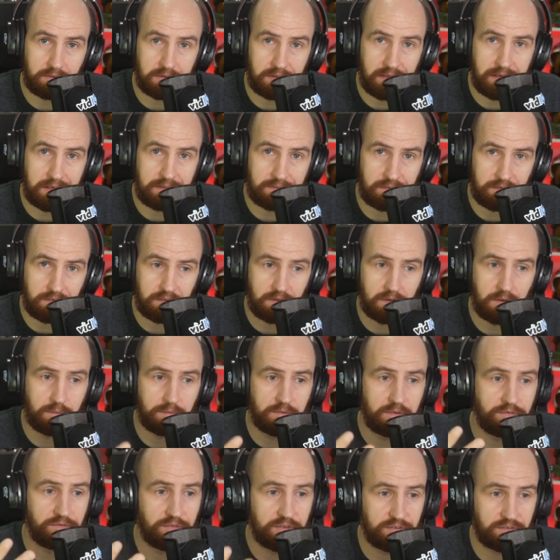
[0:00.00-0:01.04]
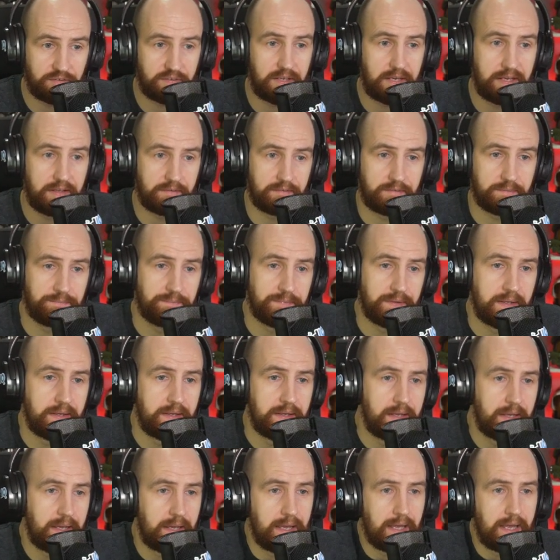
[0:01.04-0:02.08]
lines in terms of the skits.
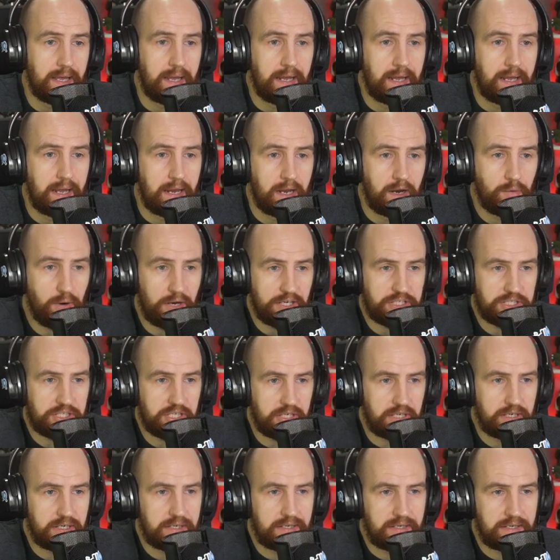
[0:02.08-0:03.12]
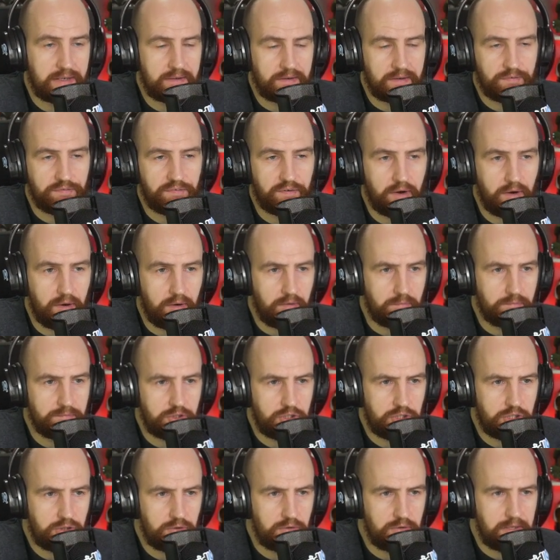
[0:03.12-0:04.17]
Question from
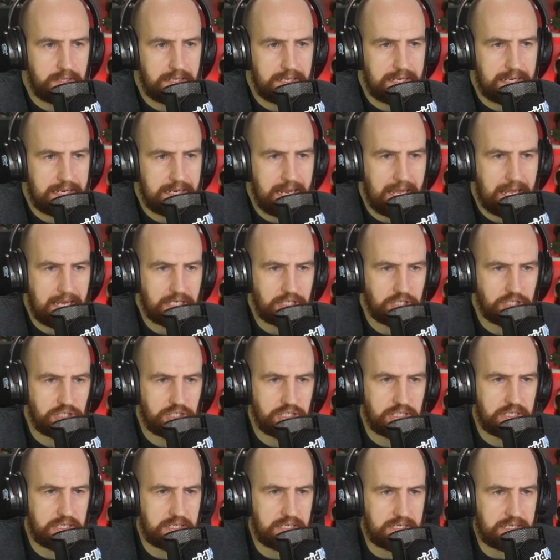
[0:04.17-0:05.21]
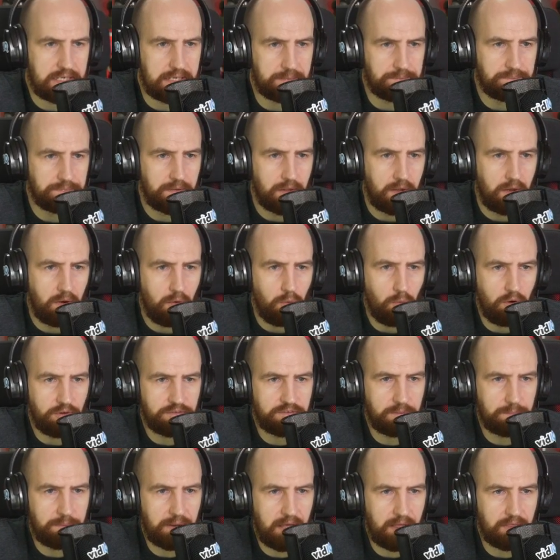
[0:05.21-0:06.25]
Julian H G.
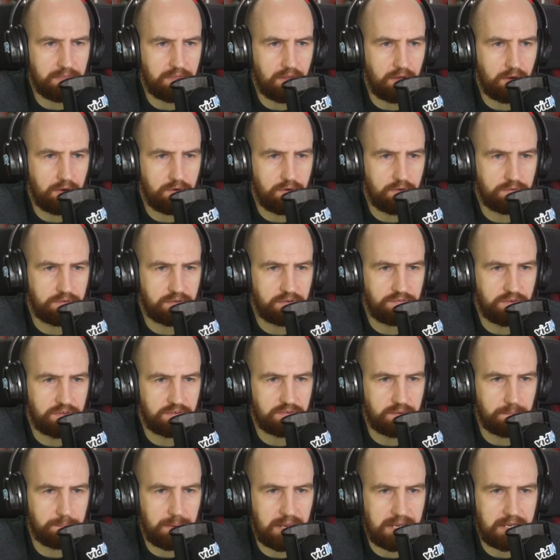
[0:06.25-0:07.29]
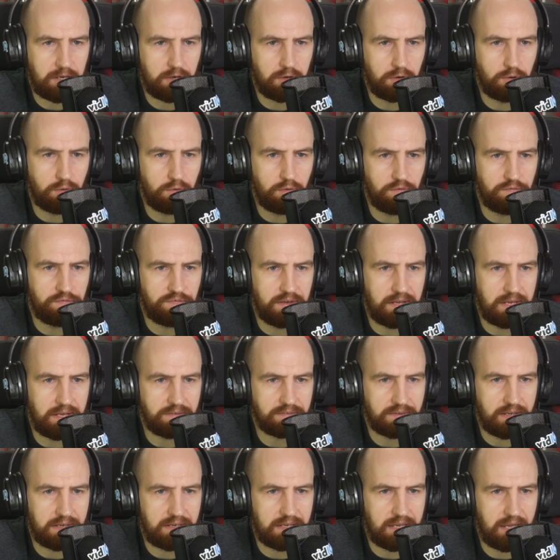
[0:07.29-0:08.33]
What about those of us that make cool
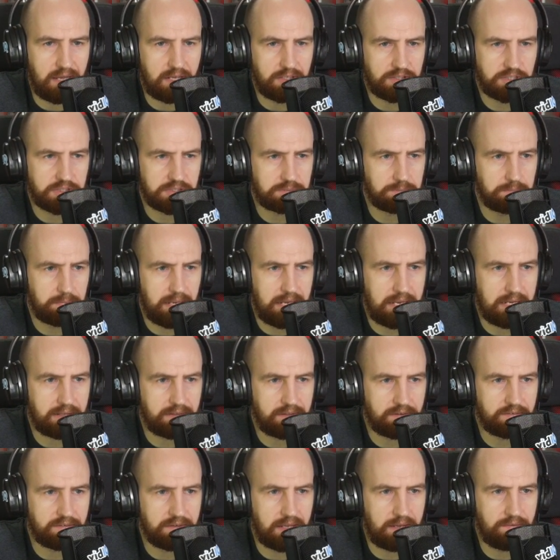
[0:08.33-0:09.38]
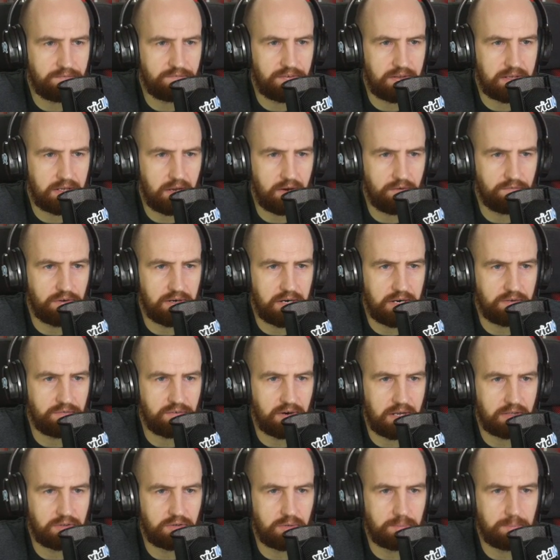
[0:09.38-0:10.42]
things? I can't just make the same thing over and over.
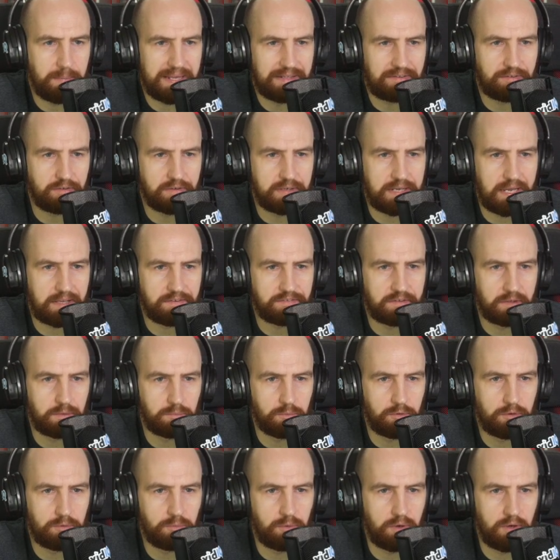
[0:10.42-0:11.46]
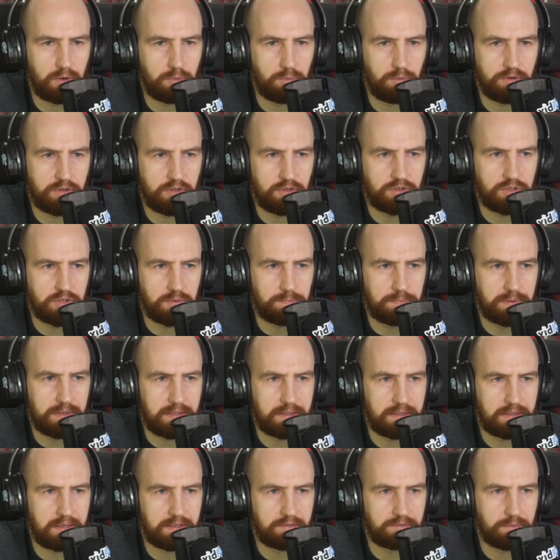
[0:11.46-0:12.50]
I do metal casting, woodwork. Will YouTube
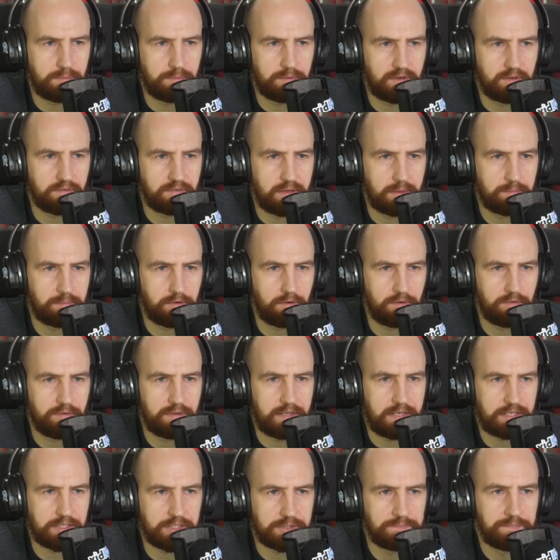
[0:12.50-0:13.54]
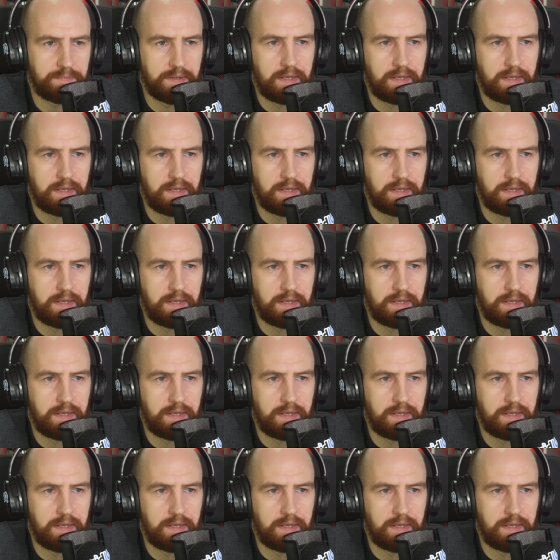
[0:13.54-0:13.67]
penalize me because I'm not niche?